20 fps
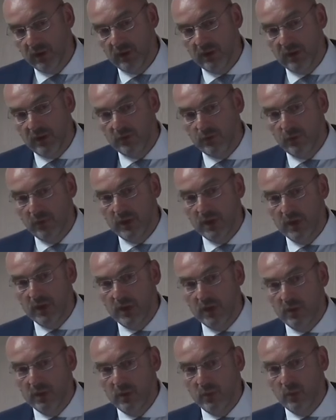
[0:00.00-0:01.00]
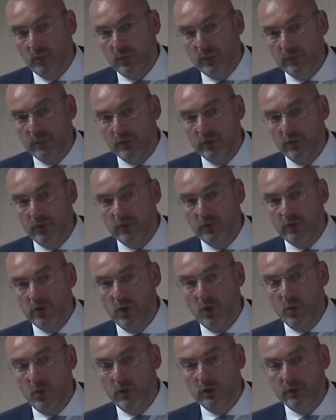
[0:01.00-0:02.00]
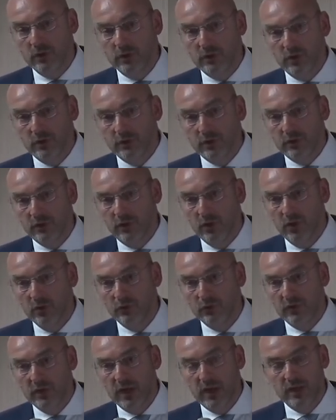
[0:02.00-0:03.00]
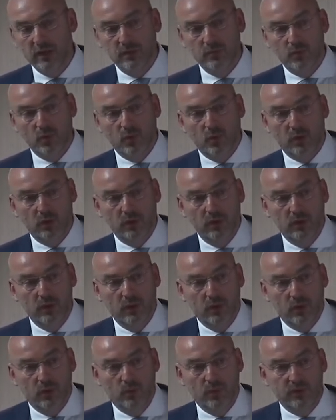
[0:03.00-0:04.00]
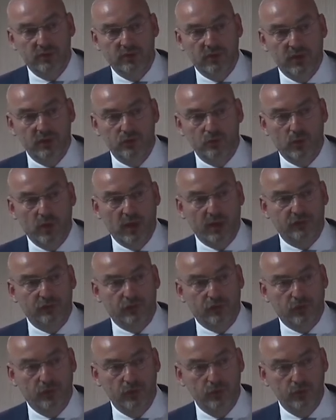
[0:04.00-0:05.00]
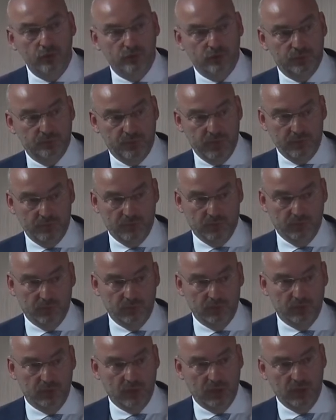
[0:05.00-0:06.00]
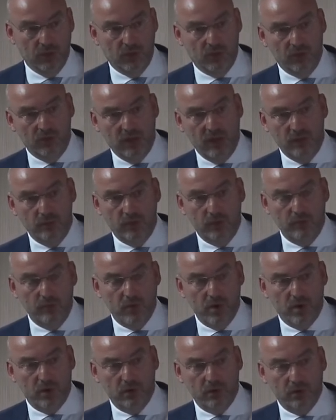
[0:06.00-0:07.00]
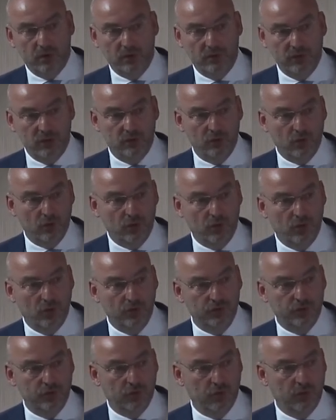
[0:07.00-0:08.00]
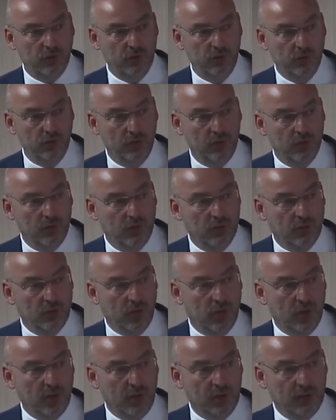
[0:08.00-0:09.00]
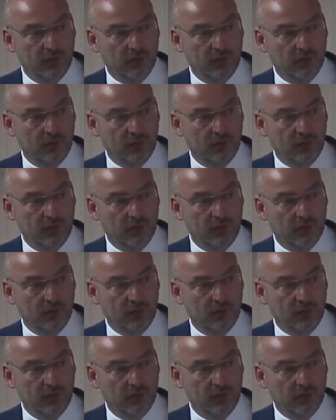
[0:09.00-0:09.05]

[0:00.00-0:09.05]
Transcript: that we, when we don't know one another closely anymore, we tend to exclude people. Our labor market and our culture are